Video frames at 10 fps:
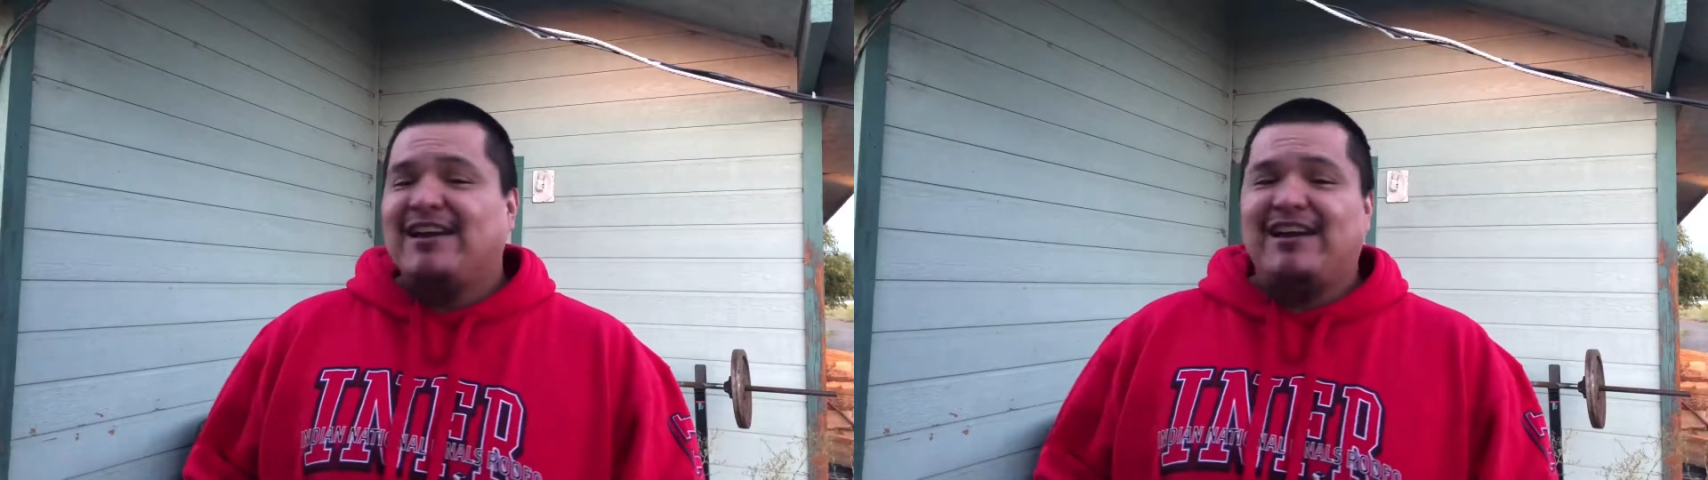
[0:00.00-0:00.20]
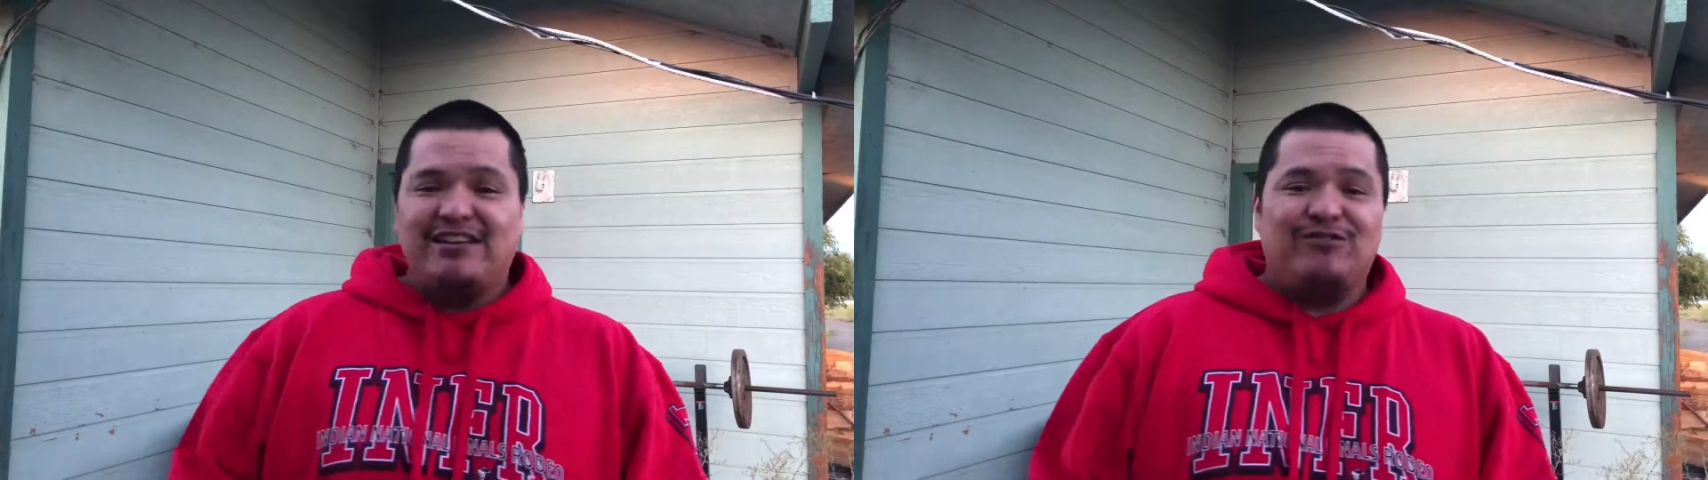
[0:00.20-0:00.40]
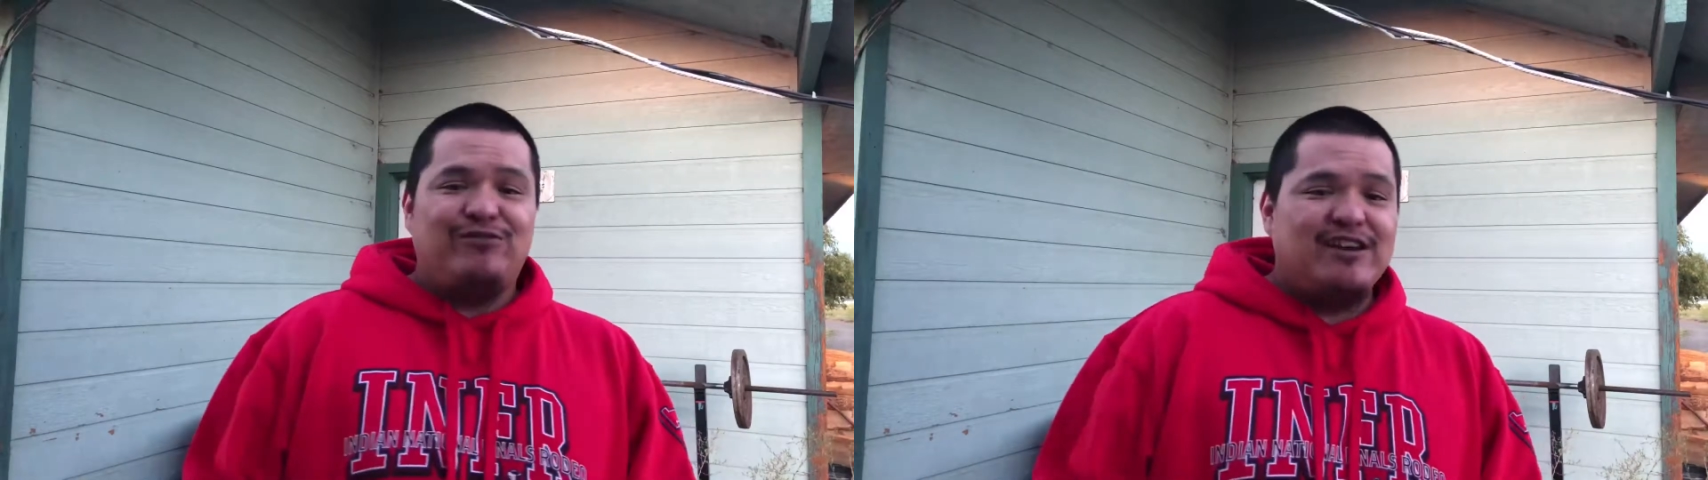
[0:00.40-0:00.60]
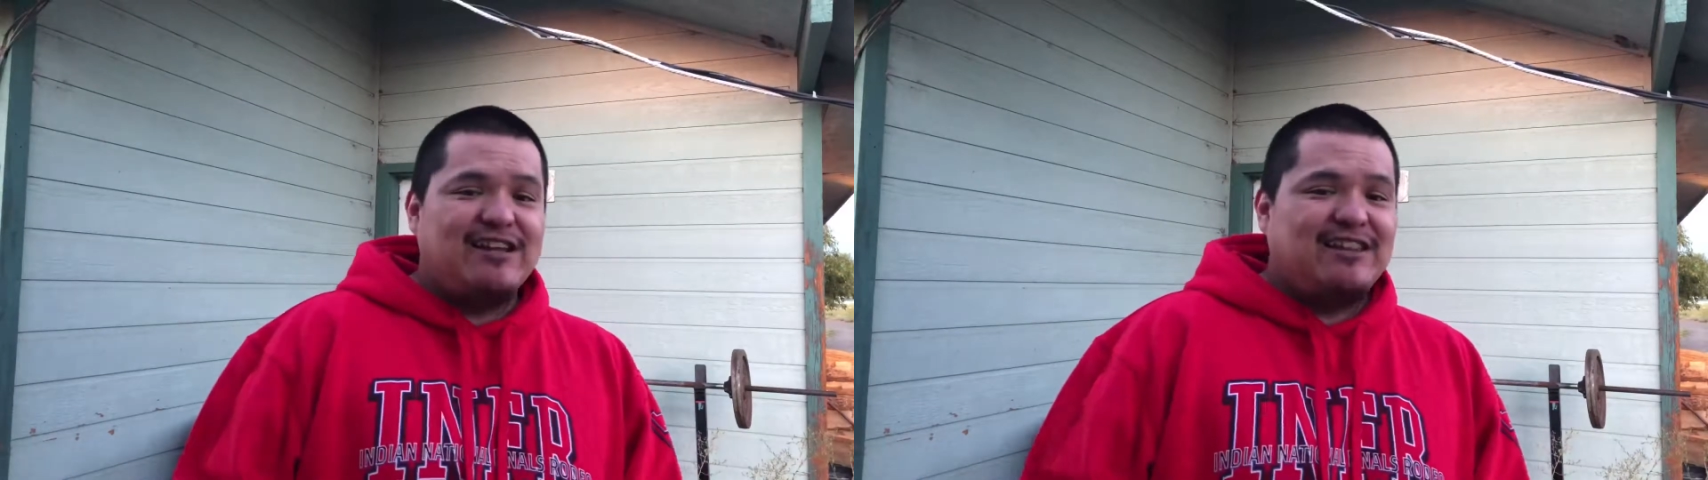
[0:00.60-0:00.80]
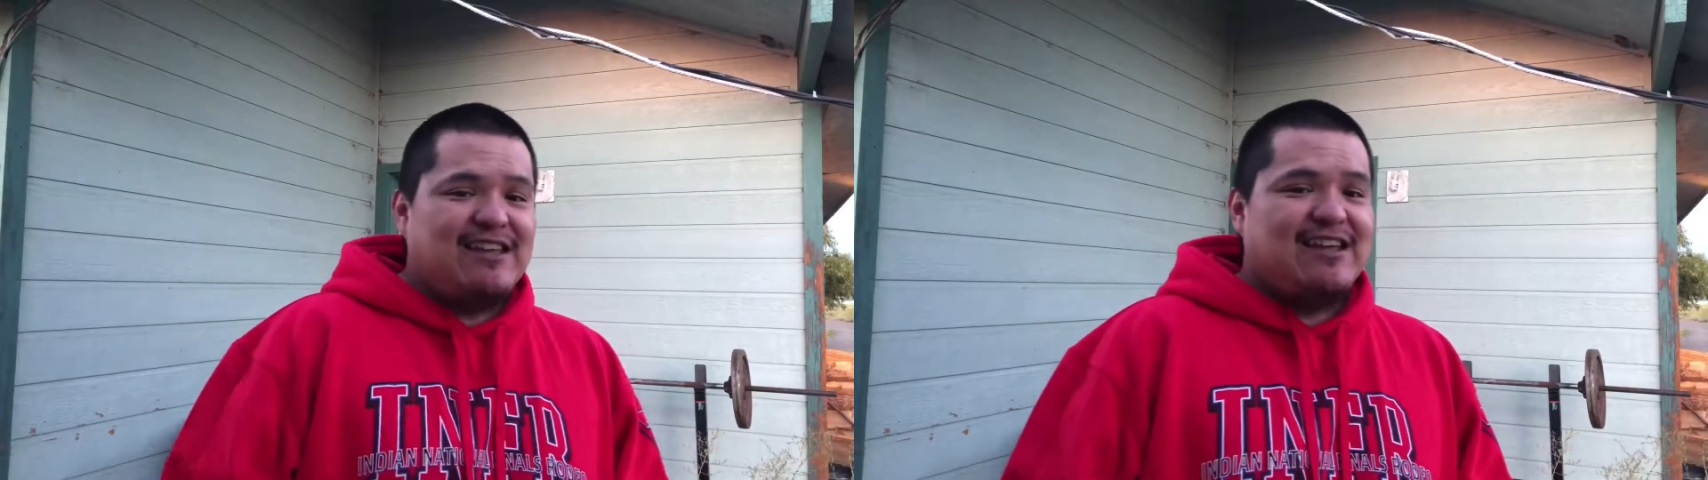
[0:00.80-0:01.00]
And the
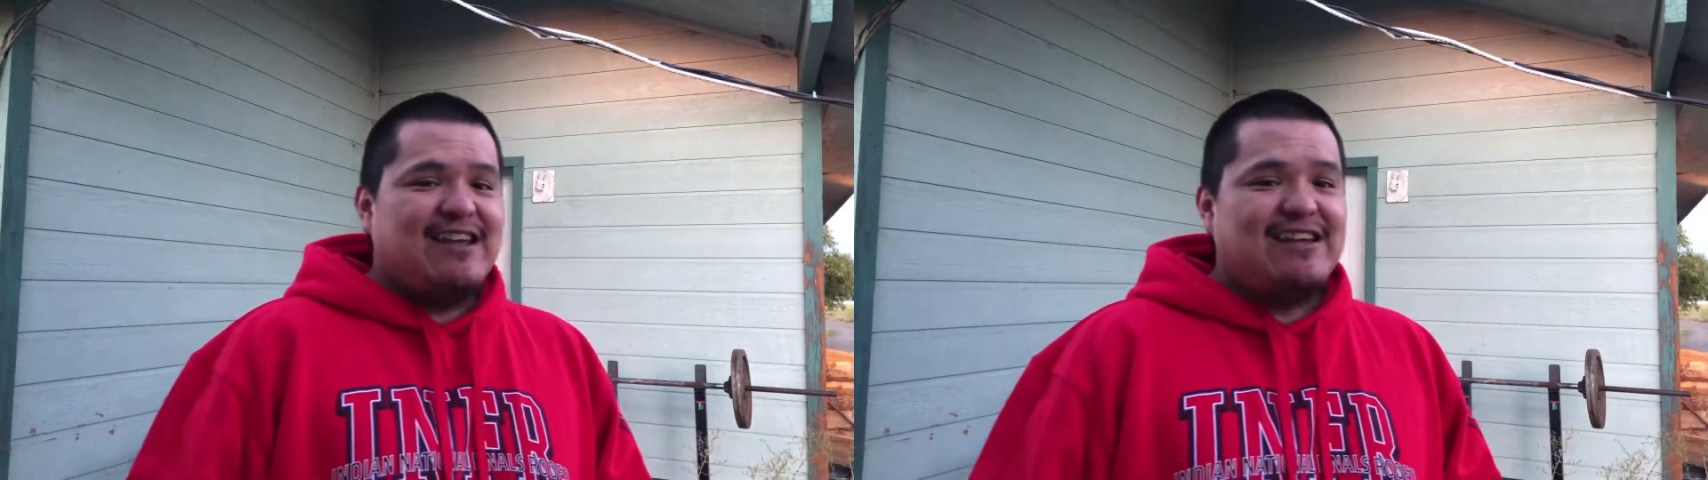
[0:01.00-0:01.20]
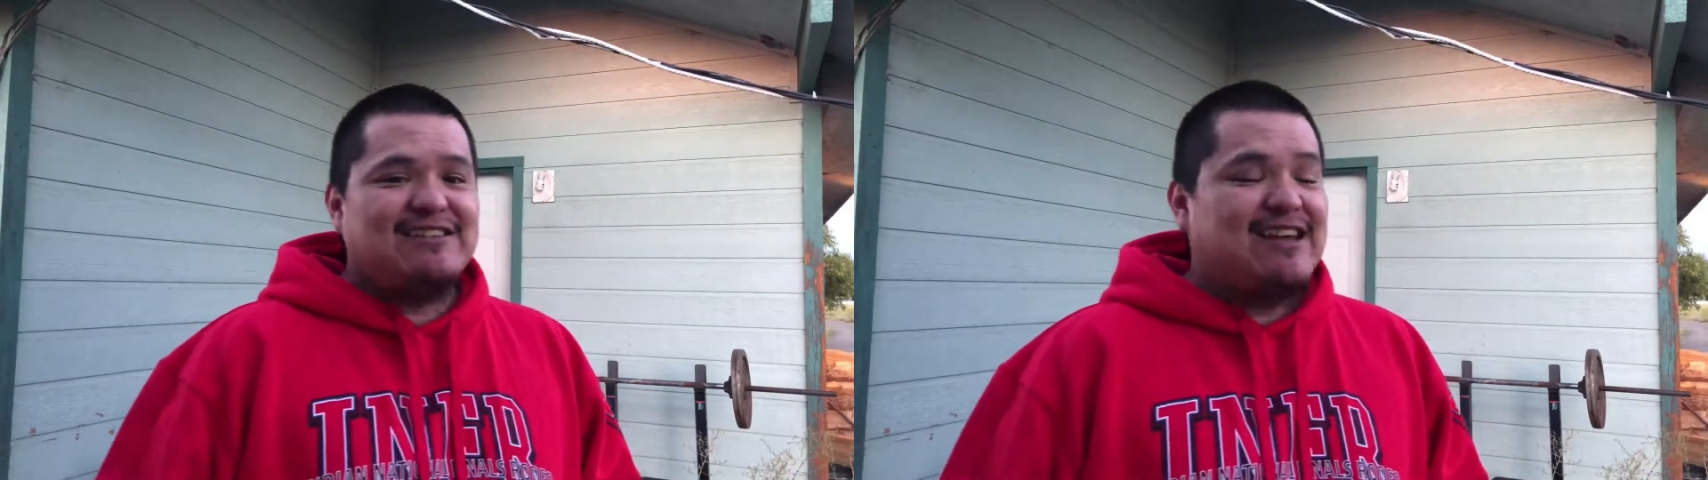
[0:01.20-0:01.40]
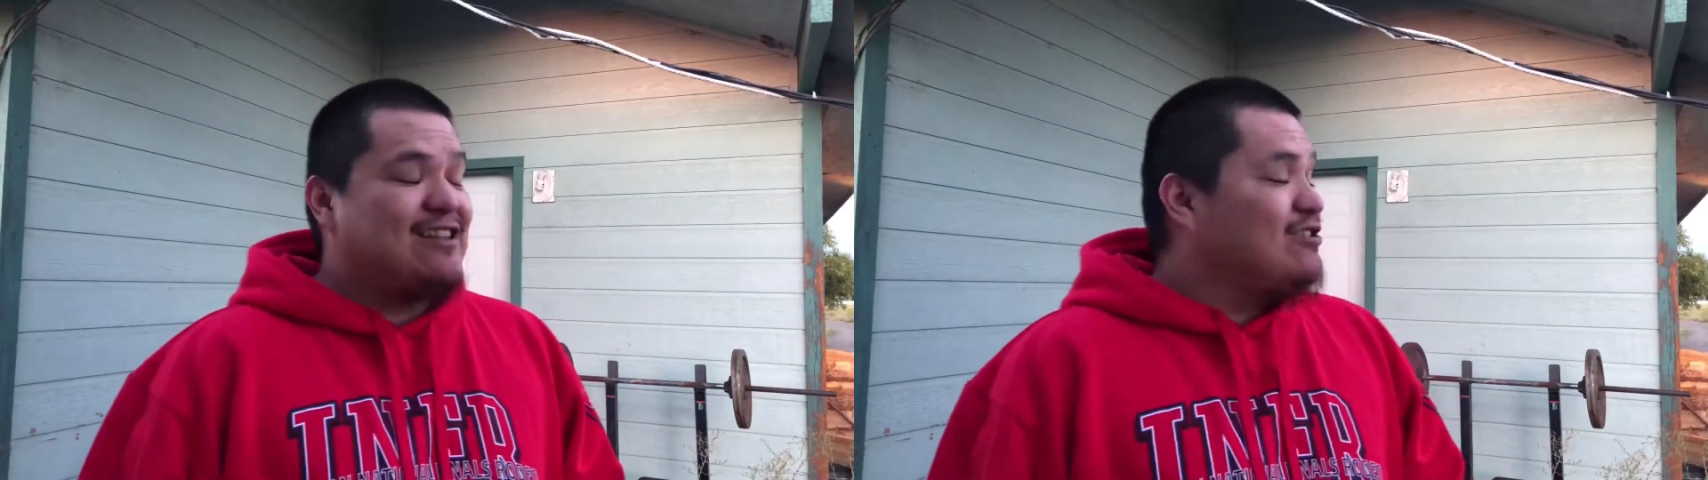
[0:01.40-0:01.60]
funny thing is that